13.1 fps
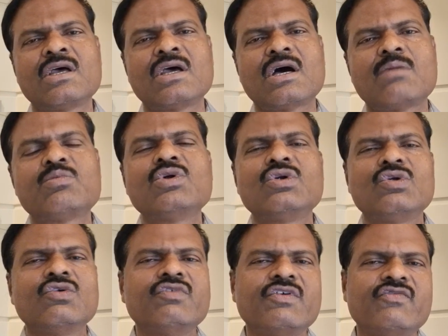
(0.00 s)
up to
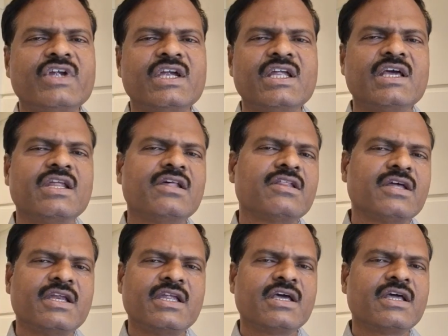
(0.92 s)
250 degrees
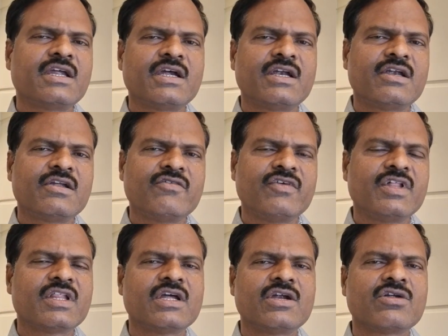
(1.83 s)
centigrade we
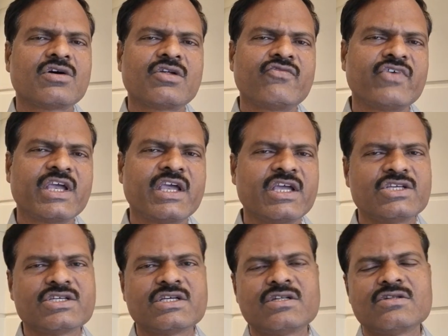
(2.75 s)
say
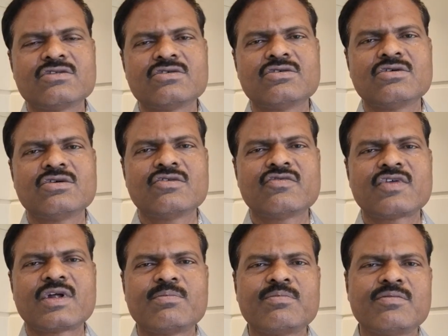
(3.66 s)
torrefication. So
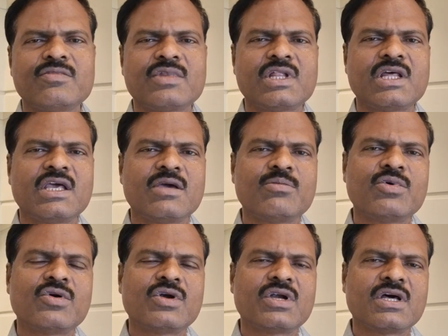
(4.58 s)
from say
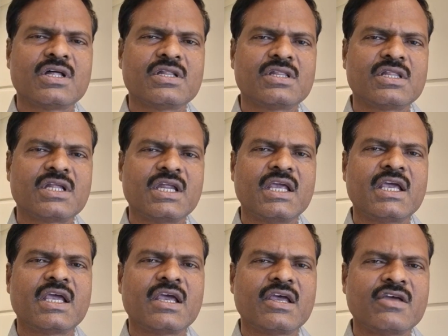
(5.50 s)
about
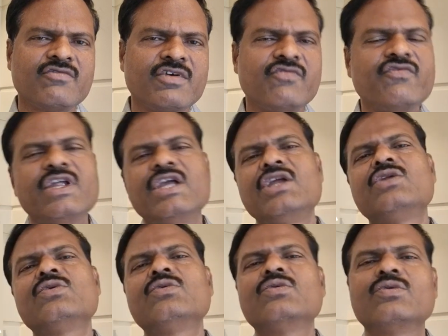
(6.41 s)
350
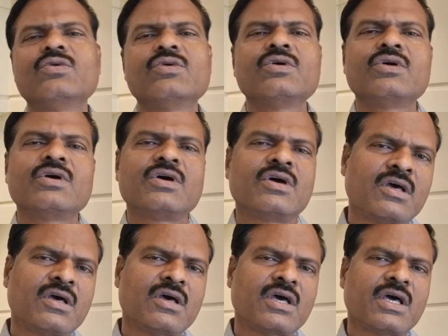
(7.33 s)
to
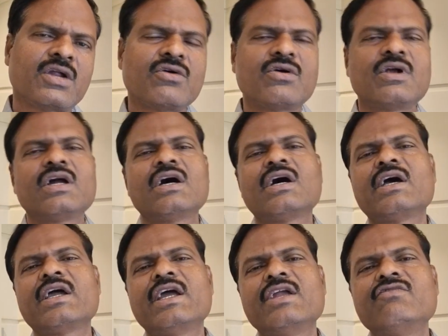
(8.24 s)
around
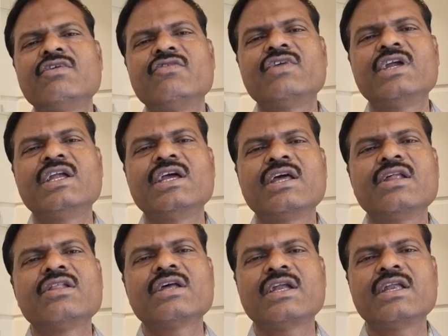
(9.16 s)
850
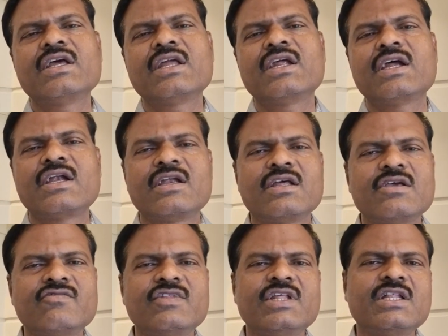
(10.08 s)
degrees centigrade,
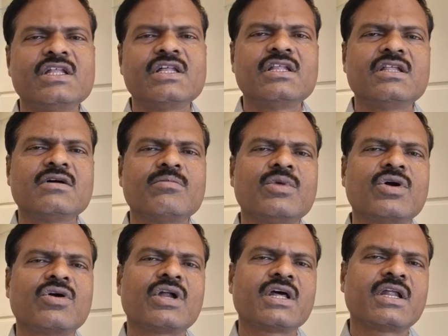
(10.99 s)
if this is the
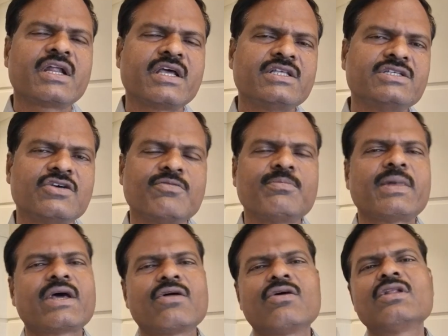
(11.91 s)
broader range of
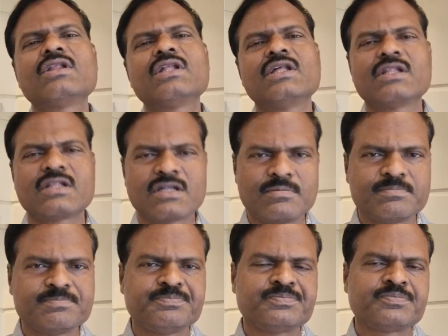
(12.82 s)
pyrolysis,
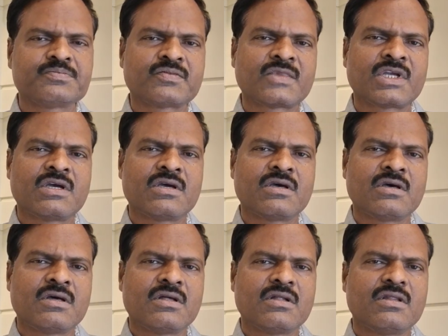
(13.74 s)

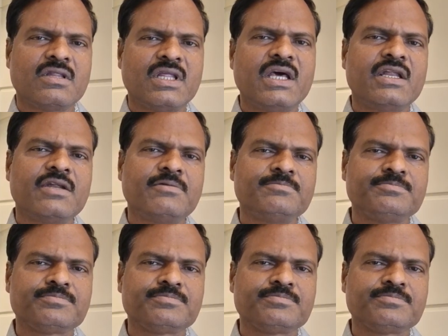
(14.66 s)
then